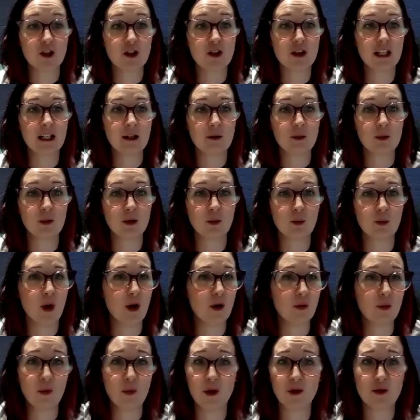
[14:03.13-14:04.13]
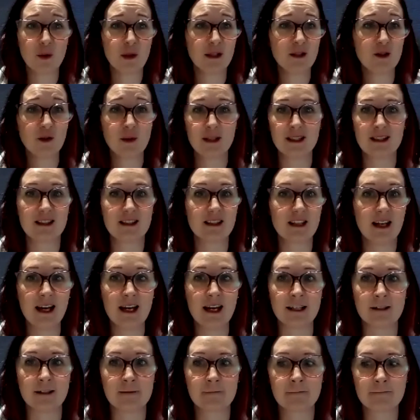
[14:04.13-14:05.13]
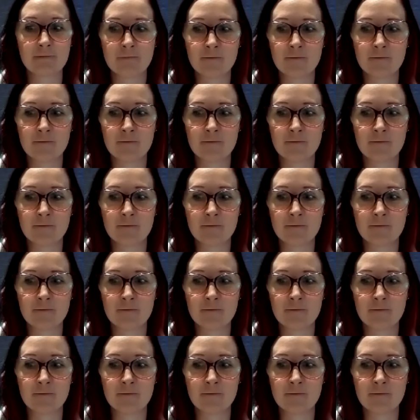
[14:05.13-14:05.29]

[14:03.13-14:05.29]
to think, well, what do I do instead?